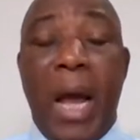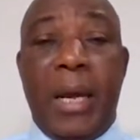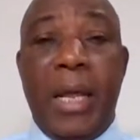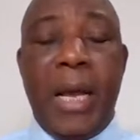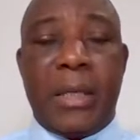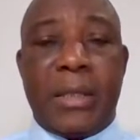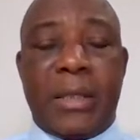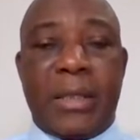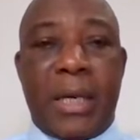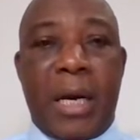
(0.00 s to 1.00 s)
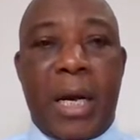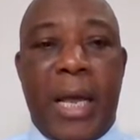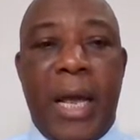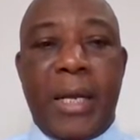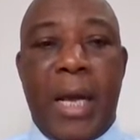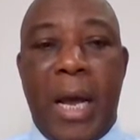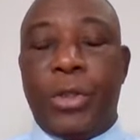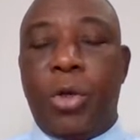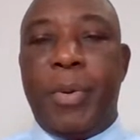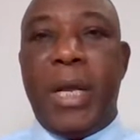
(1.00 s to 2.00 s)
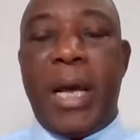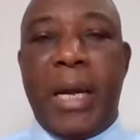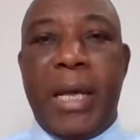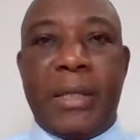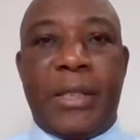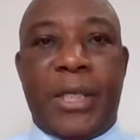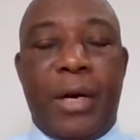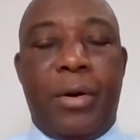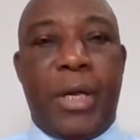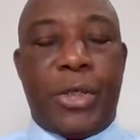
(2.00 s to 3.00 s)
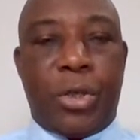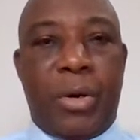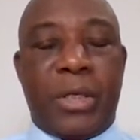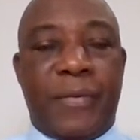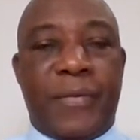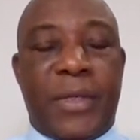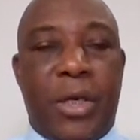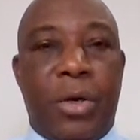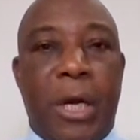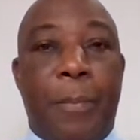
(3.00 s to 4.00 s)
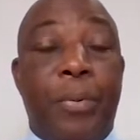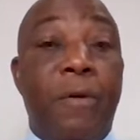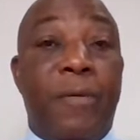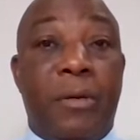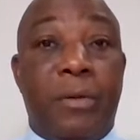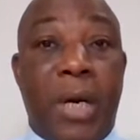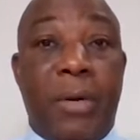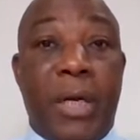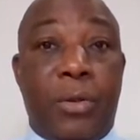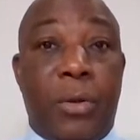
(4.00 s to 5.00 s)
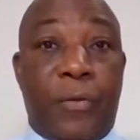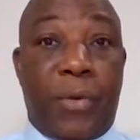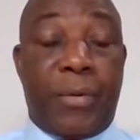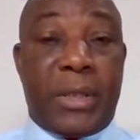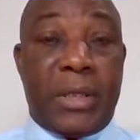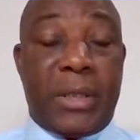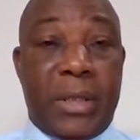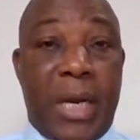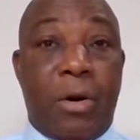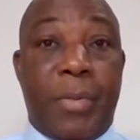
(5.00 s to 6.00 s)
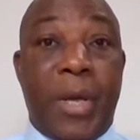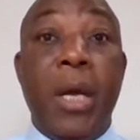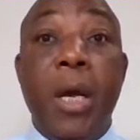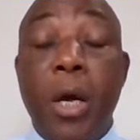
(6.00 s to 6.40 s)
Allianz Kenya and Jubilee Allianz General Insurance have secured the approval of the regulatory authorities in Nairobi